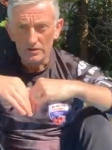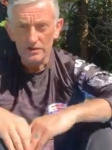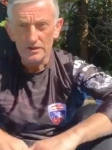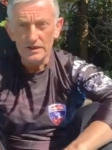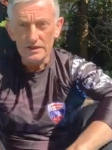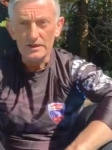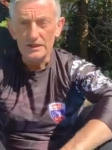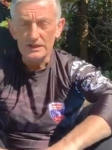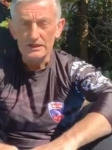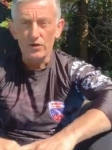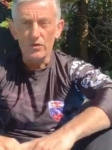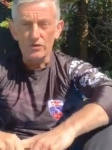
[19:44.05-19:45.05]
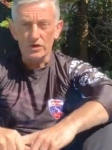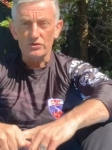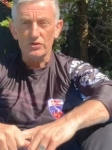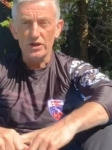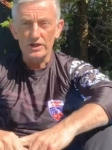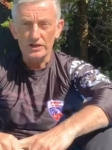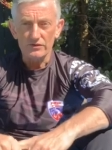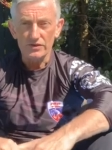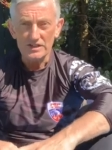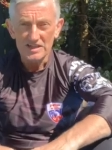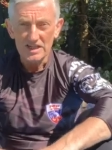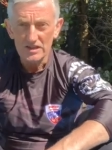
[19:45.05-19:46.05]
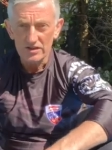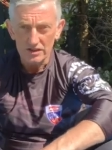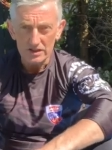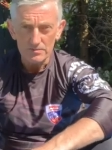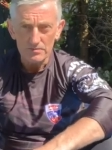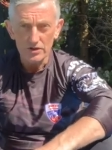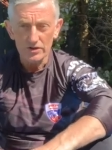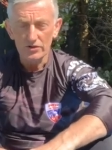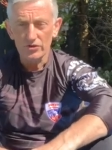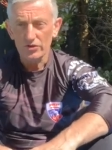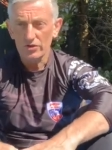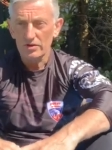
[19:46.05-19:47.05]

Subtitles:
They can get overcrowding of the teeth in the mouth.